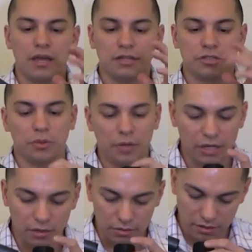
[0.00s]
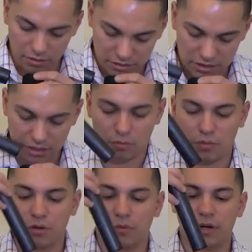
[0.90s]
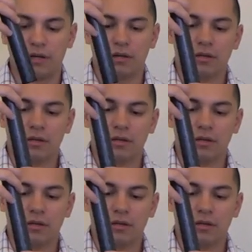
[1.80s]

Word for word: so it only goes in here one way.